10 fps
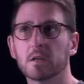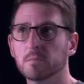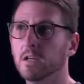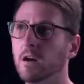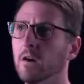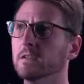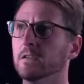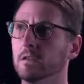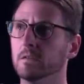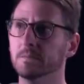must be
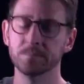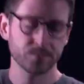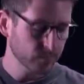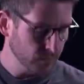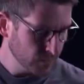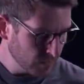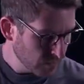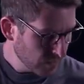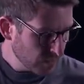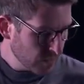constant.
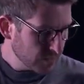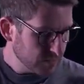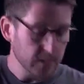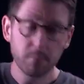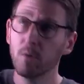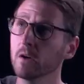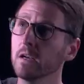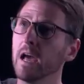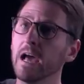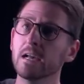The
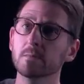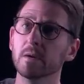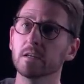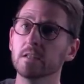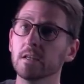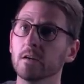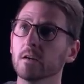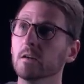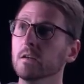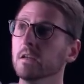important aspect
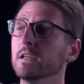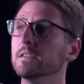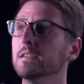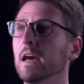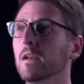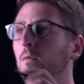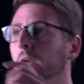here is that